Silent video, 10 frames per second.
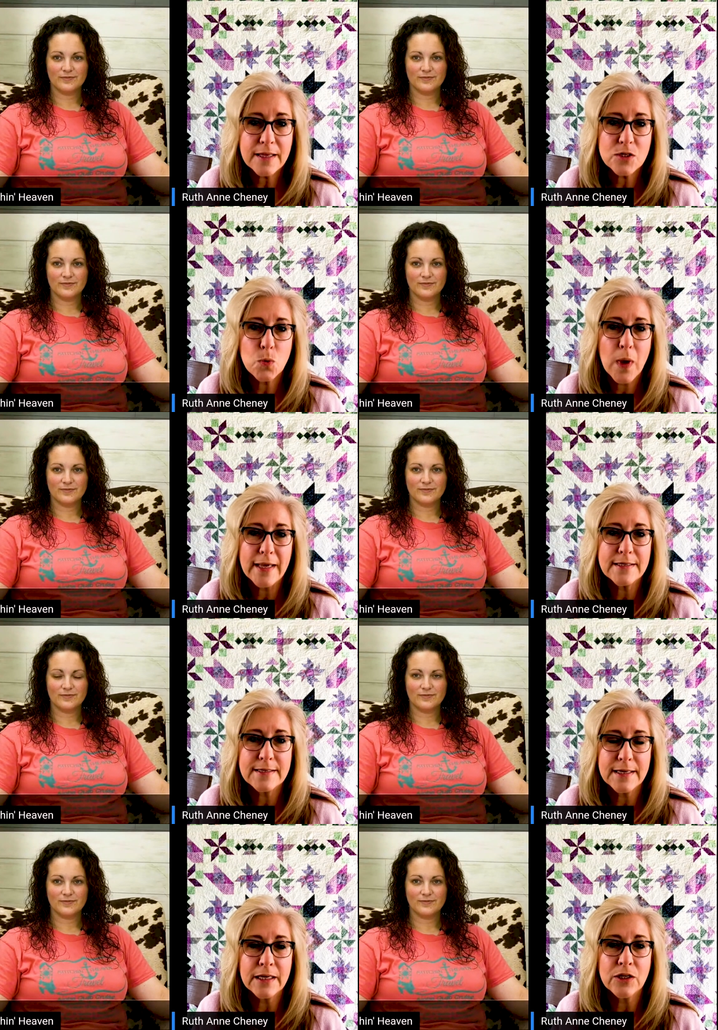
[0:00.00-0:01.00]
Speaker 1: less
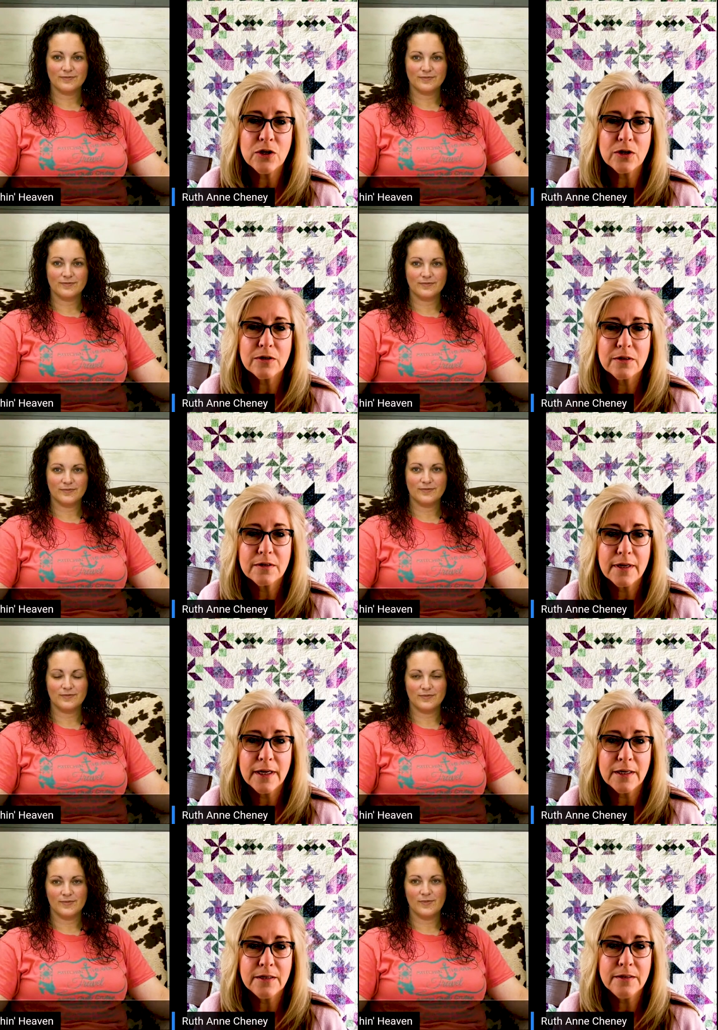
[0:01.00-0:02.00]
waste in your,
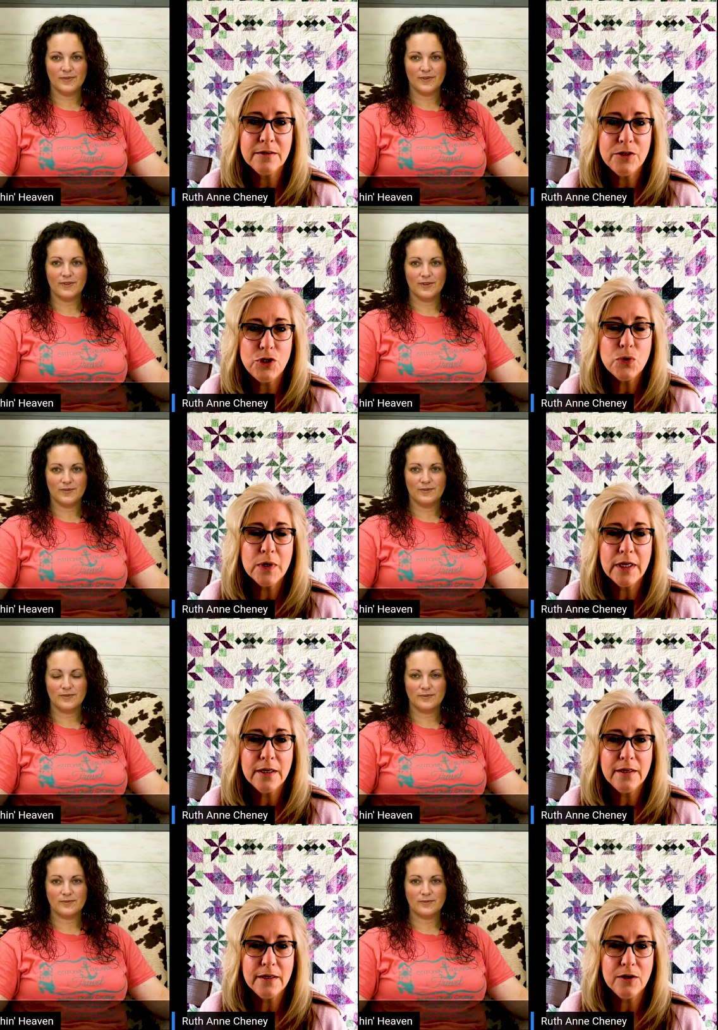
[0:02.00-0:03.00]
in
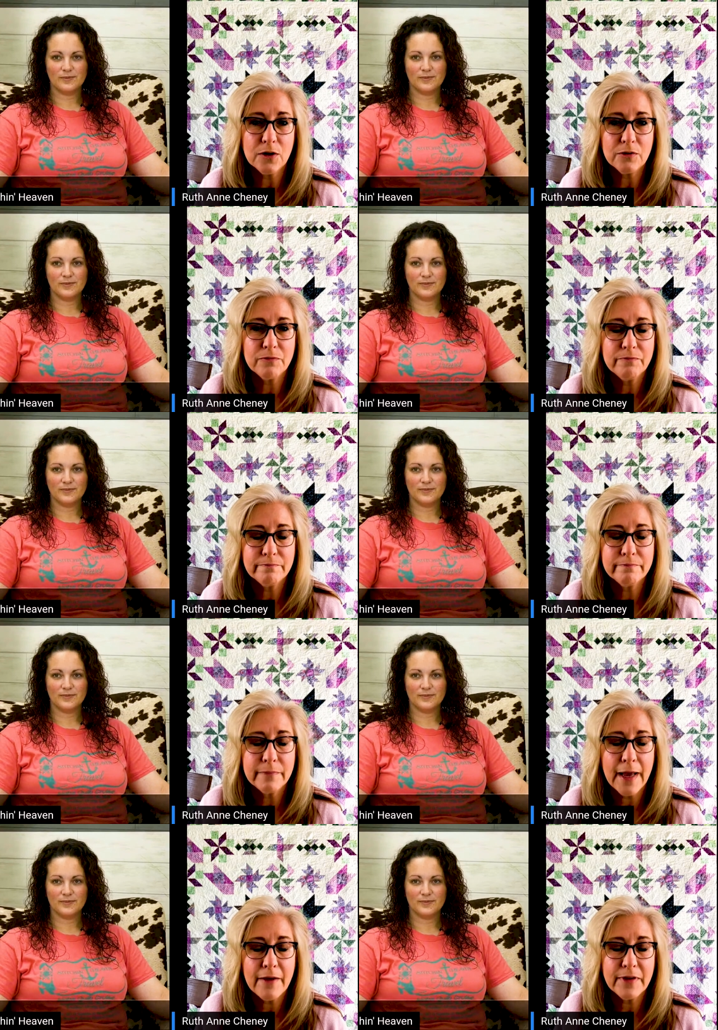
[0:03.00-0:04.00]
doing your
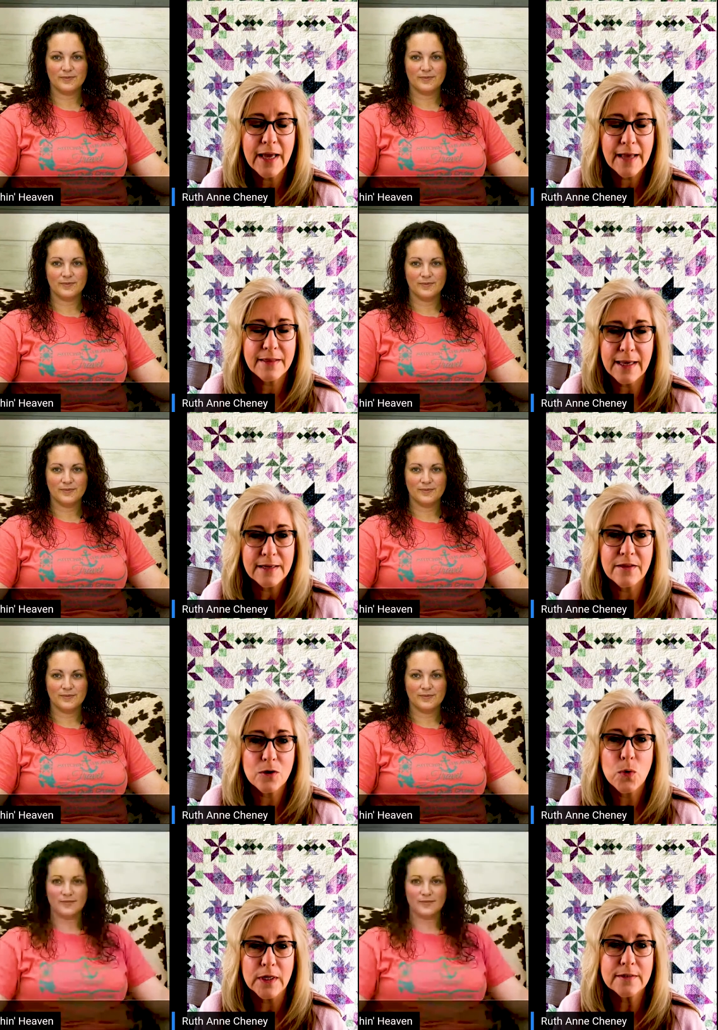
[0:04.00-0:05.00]
having at the end of the
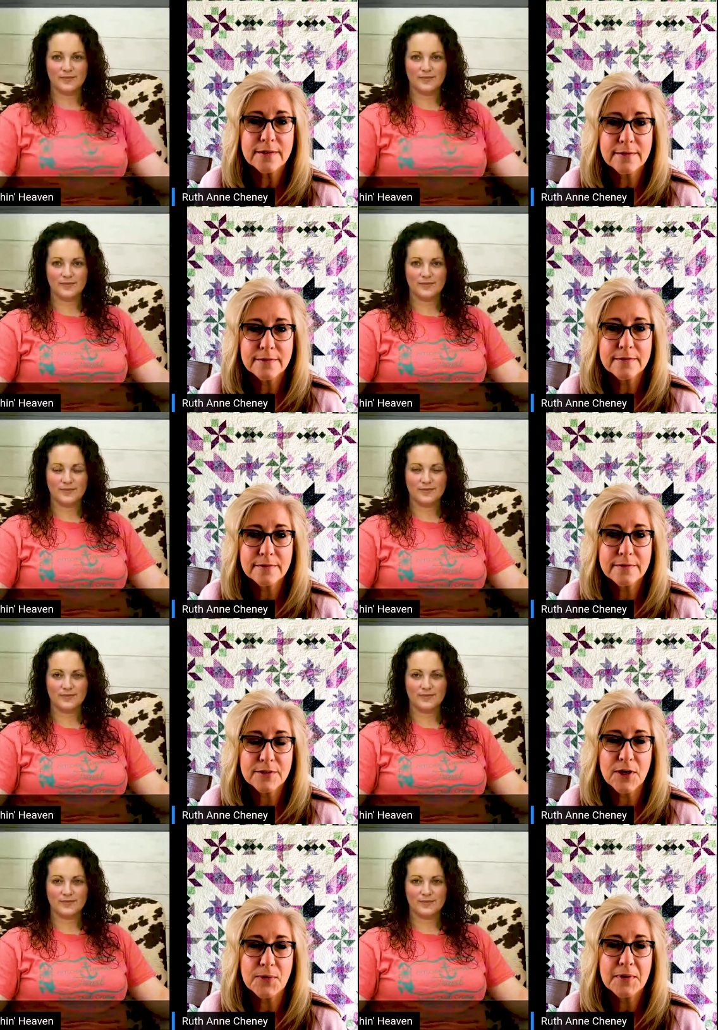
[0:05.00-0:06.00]
quilt.
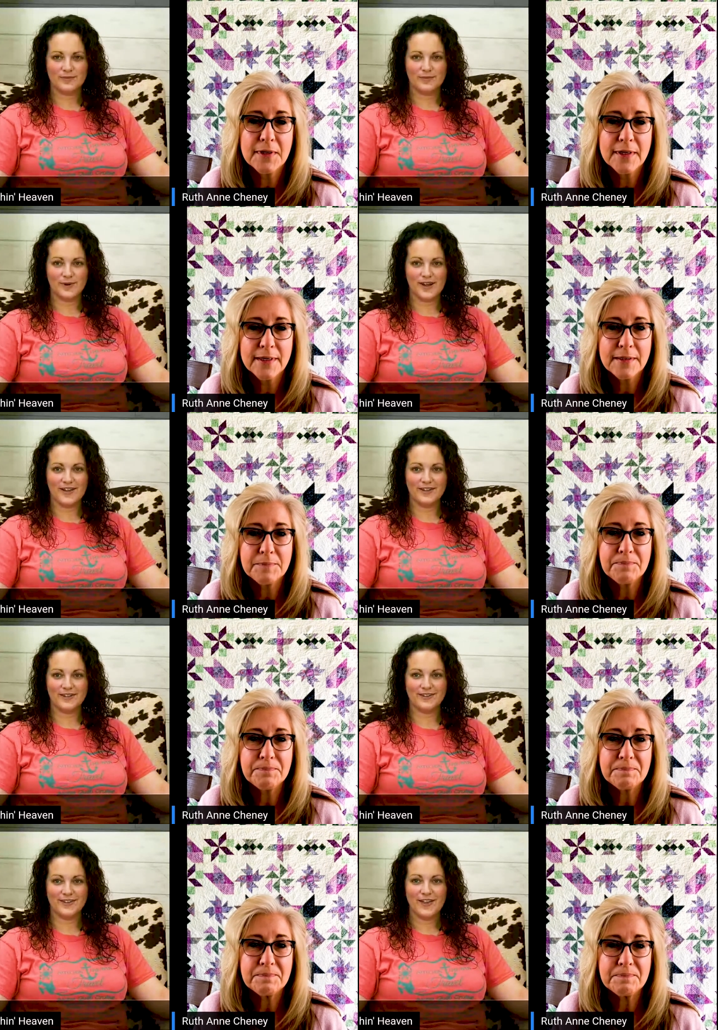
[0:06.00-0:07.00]
So,
Speaker 2: right.
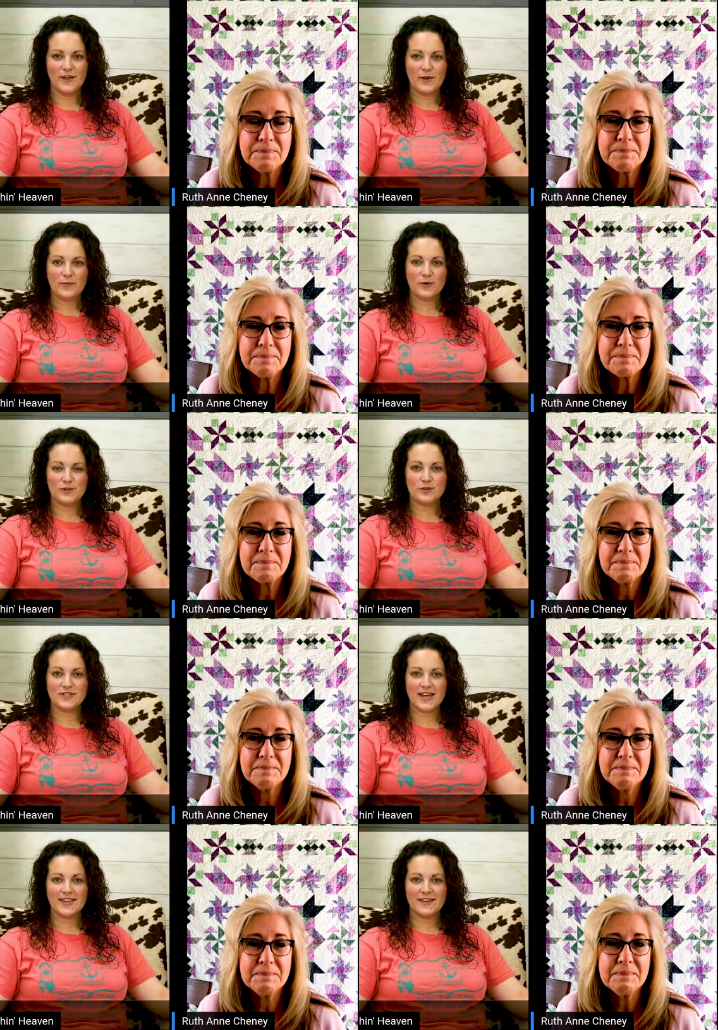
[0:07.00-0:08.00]
Would you
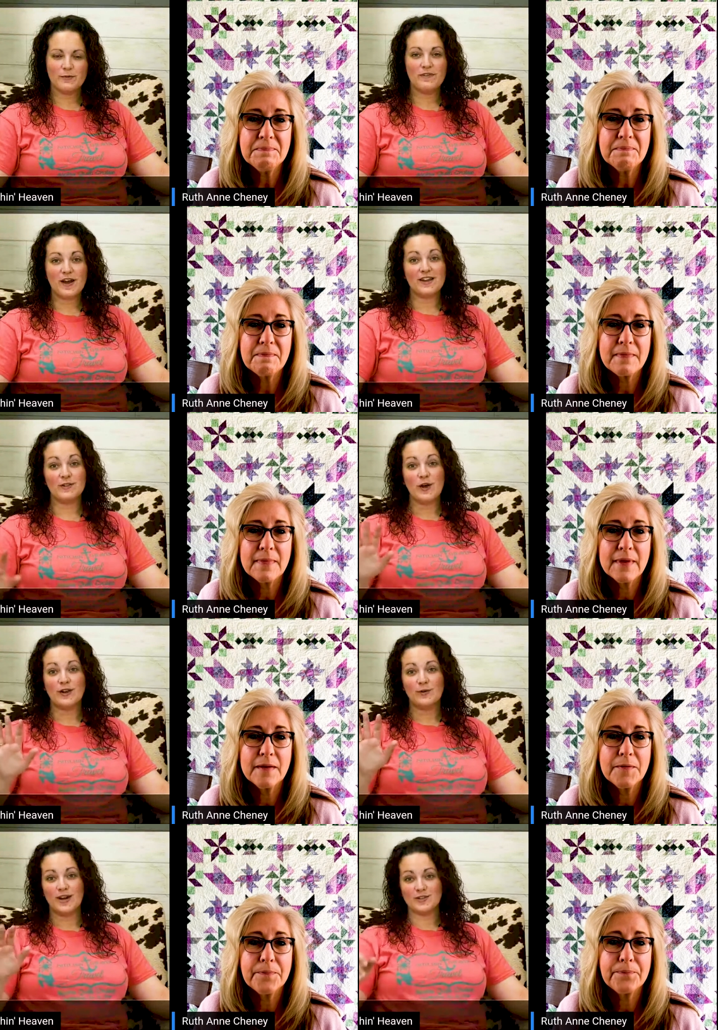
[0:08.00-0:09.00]
say that we've got a lot of
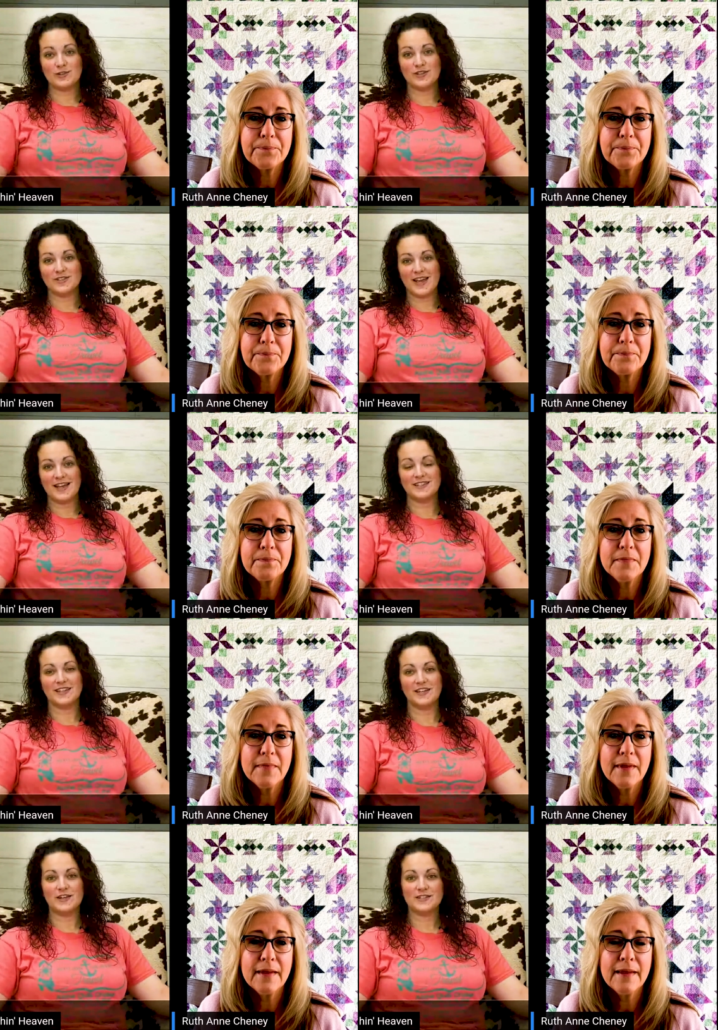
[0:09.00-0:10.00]
questions
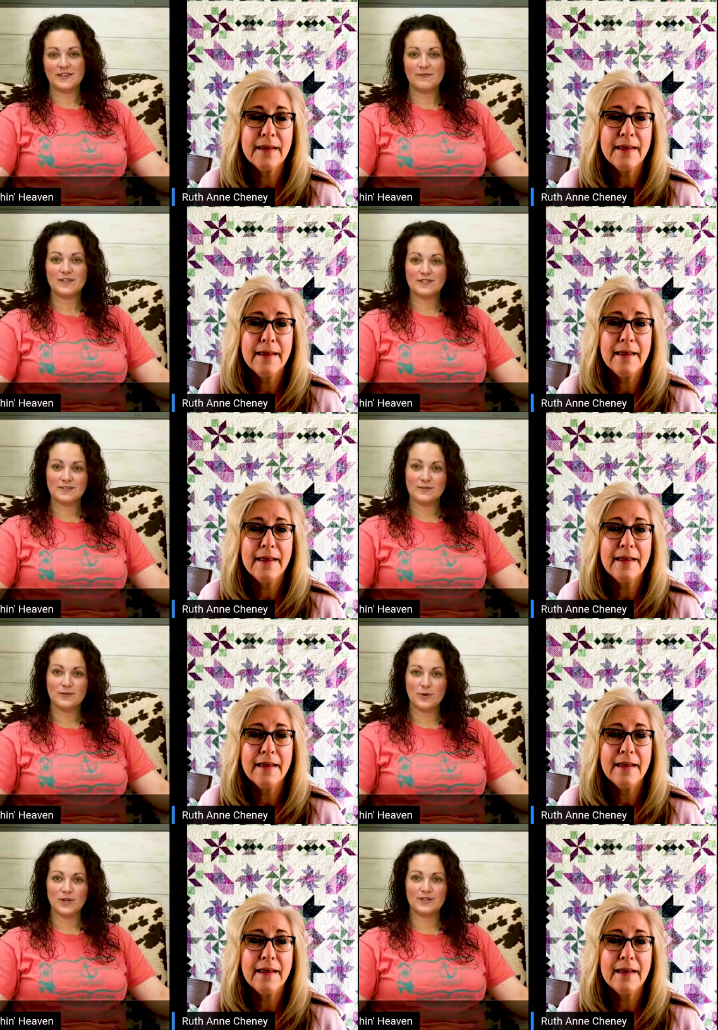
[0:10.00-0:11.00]
asking us if this
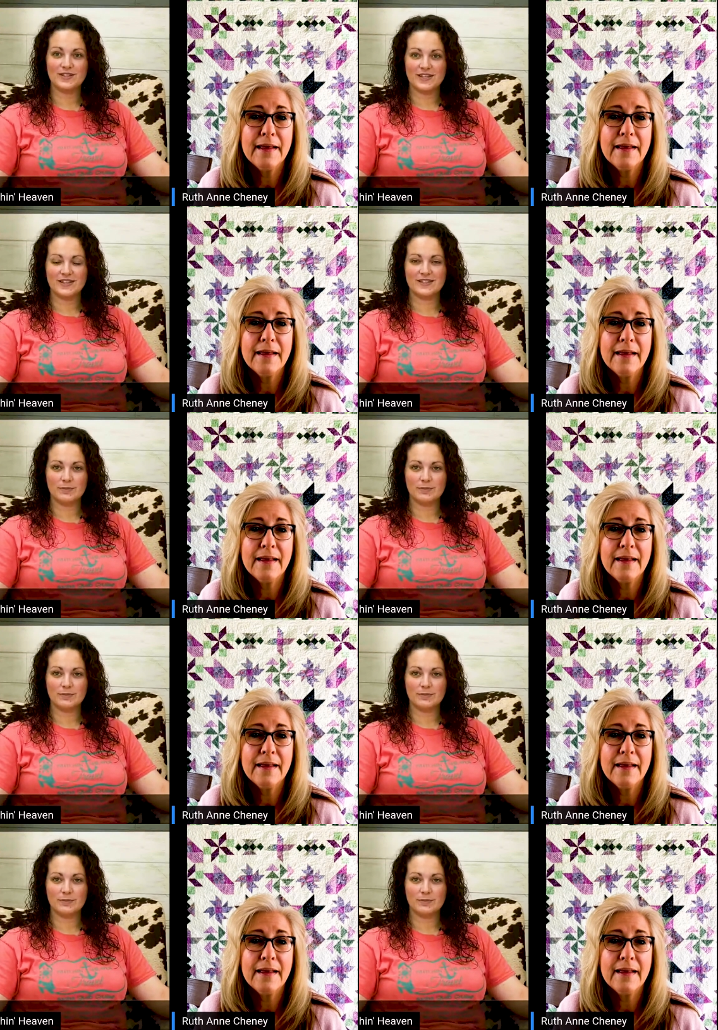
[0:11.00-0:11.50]
quilt is